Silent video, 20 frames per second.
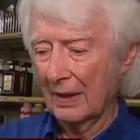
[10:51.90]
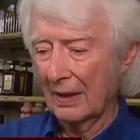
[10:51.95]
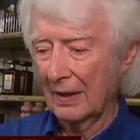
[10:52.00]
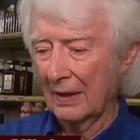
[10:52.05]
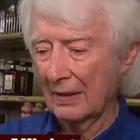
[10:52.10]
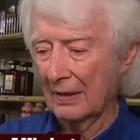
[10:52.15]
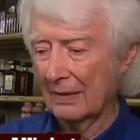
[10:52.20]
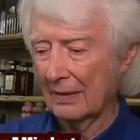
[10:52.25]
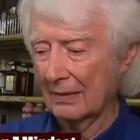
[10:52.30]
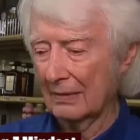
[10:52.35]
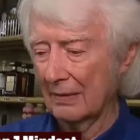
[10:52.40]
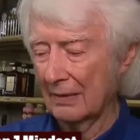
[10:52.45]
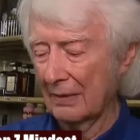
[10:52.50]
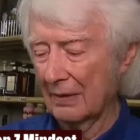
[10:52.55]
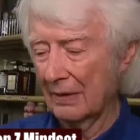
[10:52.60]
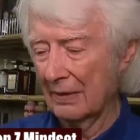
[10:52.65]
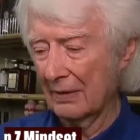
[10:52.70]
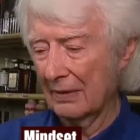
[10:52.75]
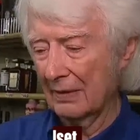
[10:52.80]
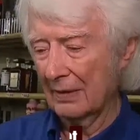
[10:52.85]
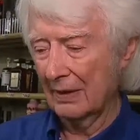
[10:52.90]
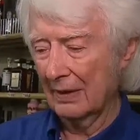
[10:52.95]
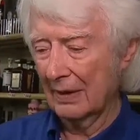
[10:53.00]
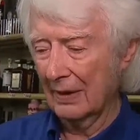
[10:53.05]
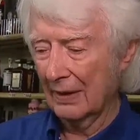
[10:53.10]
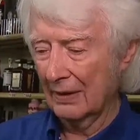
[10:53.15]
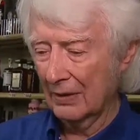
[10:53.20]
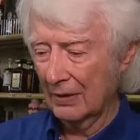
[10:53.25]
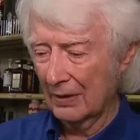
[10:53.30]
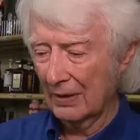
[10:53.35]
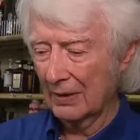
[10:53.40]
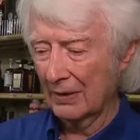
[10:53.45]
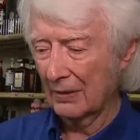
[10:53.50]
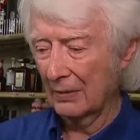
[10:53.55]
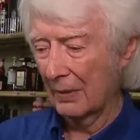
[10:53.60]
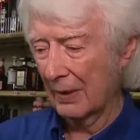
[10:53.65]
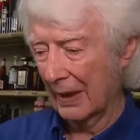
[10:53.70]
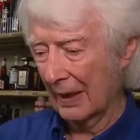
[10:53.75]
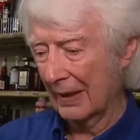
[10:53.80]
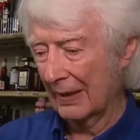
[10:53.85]
Okay, yeah, you
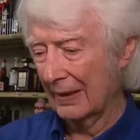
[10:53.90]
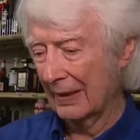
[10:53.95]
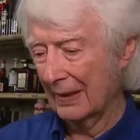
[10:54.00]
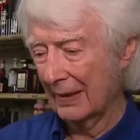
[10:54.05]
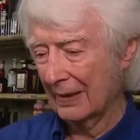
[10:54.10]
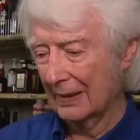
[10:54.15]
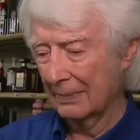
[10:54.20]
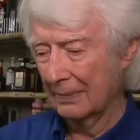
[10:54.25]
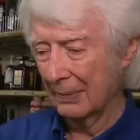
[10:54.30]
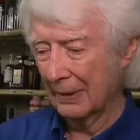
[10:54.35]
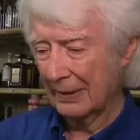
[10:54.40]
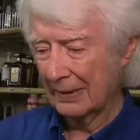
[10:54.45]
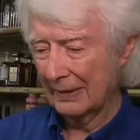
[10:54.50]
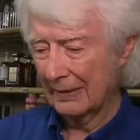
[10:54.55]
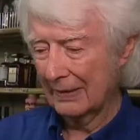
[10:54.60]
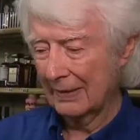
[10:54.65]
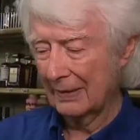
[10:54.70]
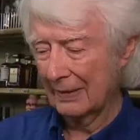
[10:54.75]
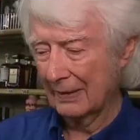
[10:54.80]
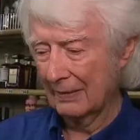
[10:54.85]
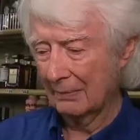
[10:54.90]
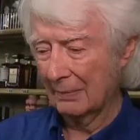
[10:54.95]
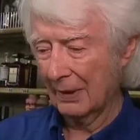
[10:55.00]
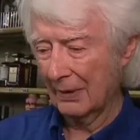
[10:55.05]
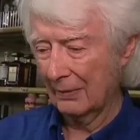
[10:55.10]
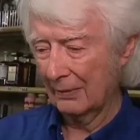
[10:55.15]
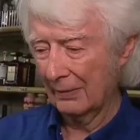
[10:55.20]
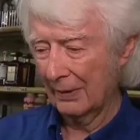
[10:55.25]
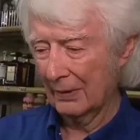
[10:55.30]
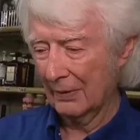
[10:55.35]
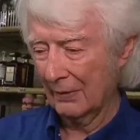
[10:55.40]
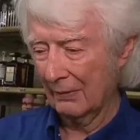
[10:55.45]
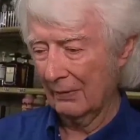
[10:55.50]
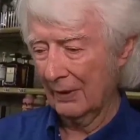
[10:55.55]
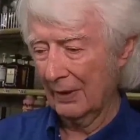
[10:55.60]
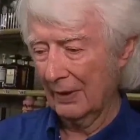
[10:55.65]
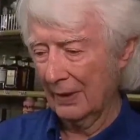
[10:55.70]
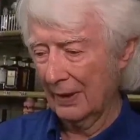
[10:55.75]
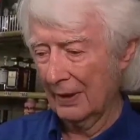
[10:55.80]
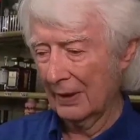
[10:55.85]
can do what I did, but what
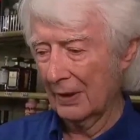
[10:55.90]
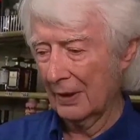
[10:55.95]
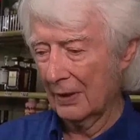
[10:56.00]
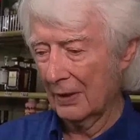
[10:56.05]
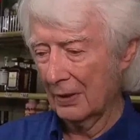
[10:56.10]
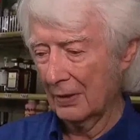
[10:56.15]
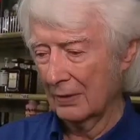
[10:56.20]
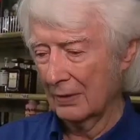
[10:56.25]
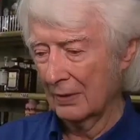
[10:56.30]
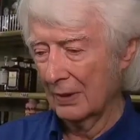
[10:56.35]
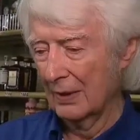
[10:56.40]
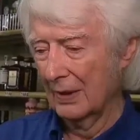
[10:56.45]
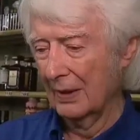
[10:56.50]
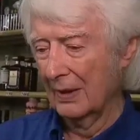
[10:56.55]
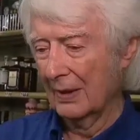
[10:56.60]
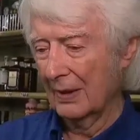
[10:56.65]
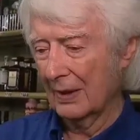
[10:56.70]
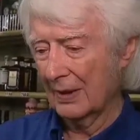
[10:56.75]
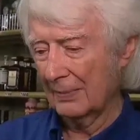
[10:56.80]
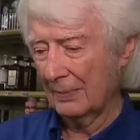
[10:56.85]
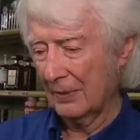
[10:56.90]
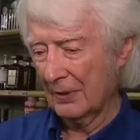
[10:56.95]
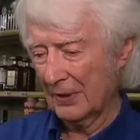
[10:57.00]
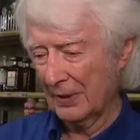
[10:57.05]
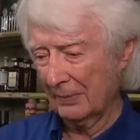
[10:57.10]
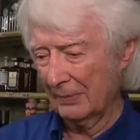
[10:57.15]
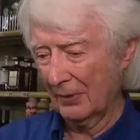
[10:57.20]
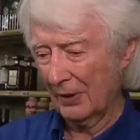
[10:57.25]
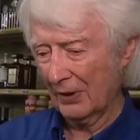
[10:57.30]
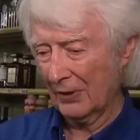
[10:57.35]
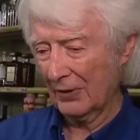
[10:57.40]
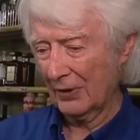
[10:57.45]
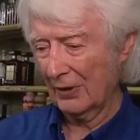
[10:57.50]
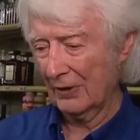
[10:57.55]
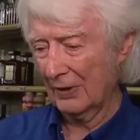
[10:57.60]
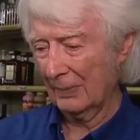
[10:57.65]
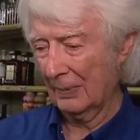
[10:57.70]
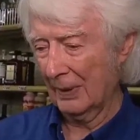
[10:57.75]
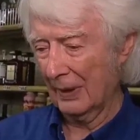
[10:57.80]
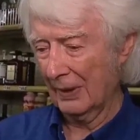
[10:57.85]
you really need to do is put some
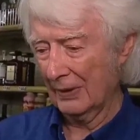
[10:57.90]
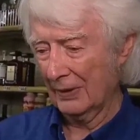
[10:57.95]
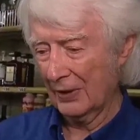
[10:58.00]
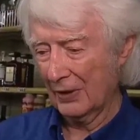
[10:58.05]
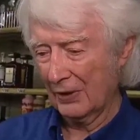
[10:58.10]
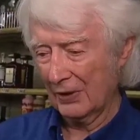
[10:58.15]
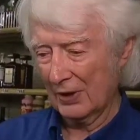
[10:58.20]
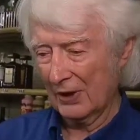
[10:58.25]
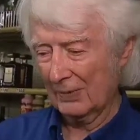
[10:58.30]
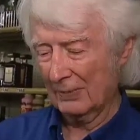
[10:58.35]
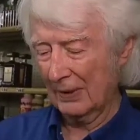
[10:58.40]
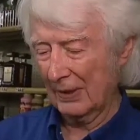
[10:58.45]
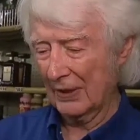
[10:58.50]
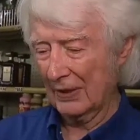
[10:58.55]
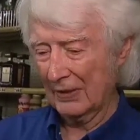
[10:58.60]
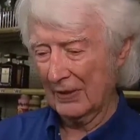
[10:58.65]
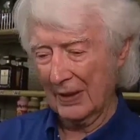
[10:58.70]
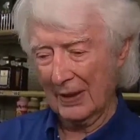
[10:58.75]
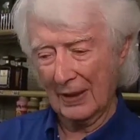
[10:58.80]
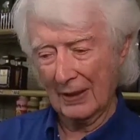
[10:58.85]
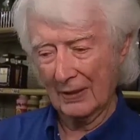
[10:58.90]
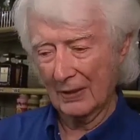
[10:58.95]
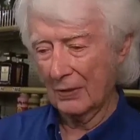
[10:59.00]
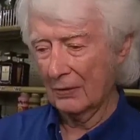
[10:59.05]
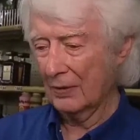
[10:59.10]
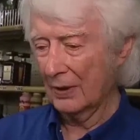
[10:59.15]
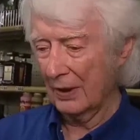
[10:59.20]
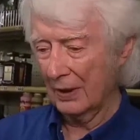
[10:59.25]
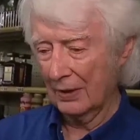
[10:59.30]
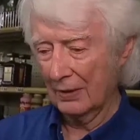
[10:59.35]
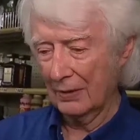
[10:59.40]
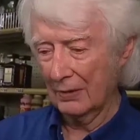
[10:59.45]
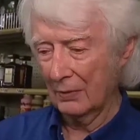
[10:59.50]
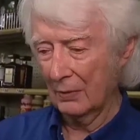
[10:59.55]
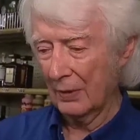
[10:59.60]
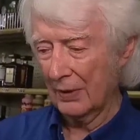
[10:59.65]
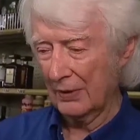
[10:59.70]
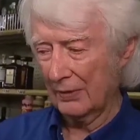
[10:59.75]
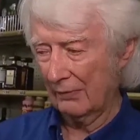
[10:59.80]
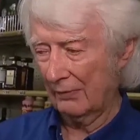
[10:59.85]
pressure on the politicians, because they got no
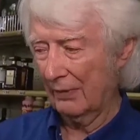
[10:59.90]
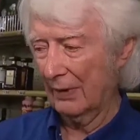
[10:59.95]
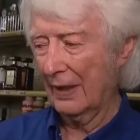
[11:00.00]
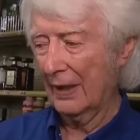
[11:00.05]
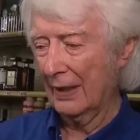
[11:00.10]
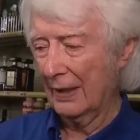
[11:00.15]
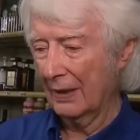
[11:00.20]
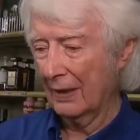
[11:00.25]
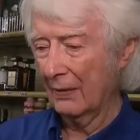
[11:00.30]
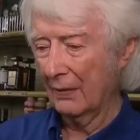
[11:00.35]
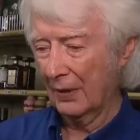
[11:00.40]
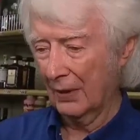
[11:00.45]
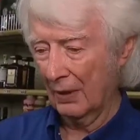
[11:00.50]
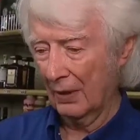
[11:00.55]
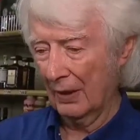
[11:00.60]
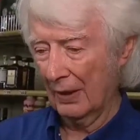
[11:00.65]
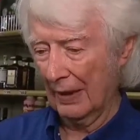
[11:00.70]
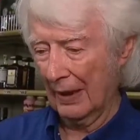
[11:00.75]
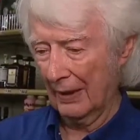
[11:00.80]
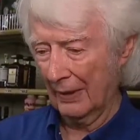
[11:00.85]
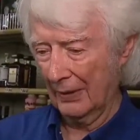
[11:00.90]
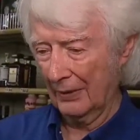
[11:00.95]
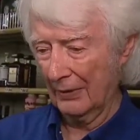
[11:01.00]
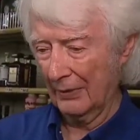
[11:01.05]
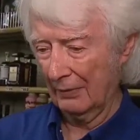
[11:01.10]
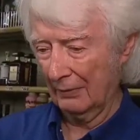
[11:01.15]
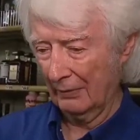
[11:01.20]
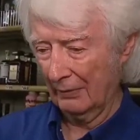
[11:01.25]
clue what's really going on out